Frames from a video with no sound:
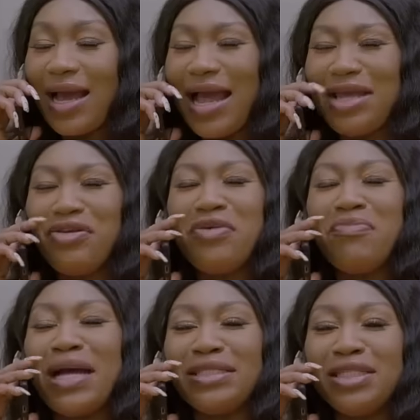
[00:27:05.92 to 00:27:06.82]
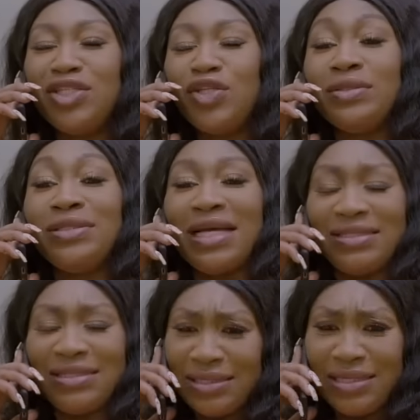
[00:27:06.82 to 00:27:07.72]
Can you imagine the
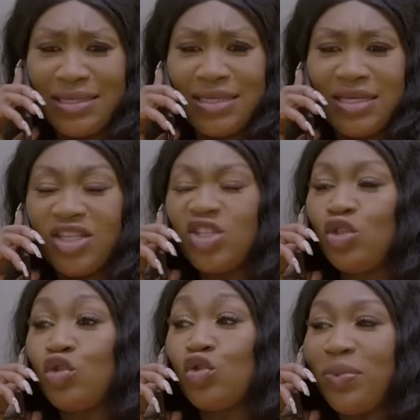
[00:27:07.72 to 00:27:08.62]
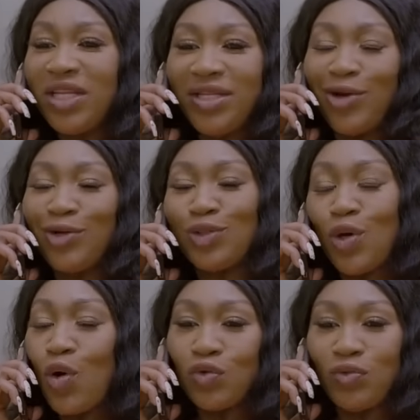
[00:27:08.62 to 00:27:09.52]
audacity? The stupid girl
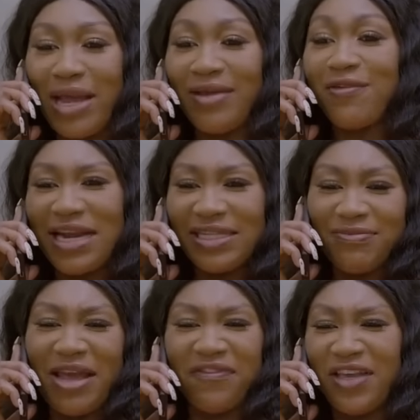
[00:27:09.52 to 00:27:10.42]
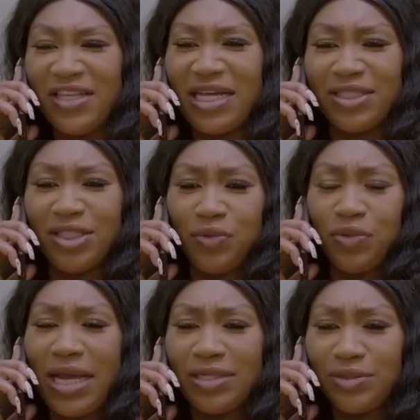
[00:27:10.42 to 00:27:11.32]
told Mike right in my face that she
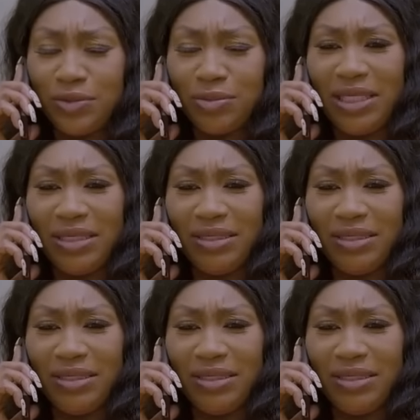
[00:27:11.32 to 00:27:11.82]
would handle me.